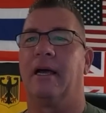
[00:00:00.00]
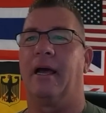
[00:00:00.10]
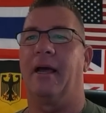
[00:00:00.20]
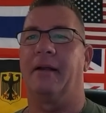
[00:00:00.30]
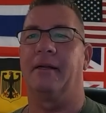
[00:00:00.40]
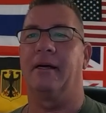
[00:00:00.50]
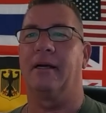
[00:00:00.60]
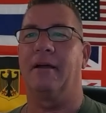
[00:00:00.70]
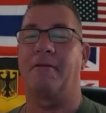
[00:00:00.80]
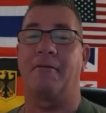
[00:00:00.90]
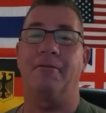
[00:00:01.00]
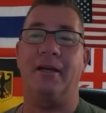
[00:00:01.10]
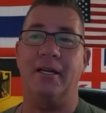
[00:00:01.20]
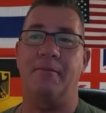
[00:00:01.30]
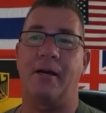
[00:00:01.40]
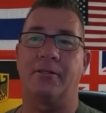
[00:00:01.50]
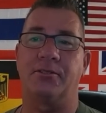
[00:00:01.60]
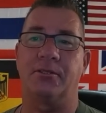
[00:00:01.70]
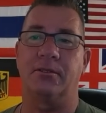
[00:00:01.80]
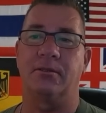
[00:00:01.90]
and uh, if I forget
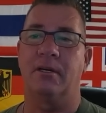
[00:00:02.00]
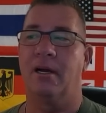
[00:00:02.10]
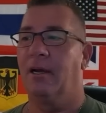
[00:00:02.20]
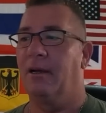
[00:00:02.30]
about you,